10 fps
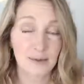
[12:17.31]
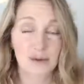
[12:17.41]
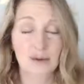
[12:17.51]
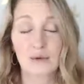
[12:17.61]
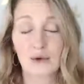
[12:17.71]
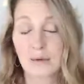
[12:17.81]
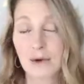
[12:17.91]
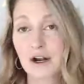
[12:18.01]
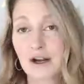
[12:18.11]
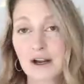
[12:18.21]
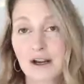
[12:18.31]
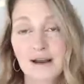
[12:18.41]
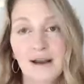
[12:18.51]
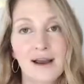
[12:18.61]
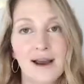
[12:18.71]
with you and your
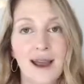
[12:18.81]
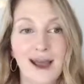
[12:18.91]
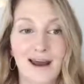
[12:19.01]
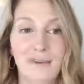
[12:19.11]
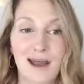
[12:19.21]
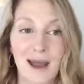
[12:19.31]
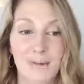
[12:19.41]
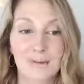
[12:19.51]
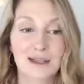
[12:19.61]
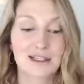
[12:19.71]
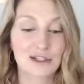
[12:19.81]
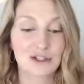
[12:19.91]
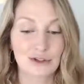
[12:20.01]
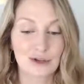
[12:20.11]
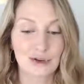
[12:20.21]
partner, and I'll be happy
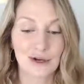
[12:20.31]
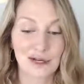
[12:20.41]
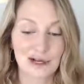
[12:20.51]
to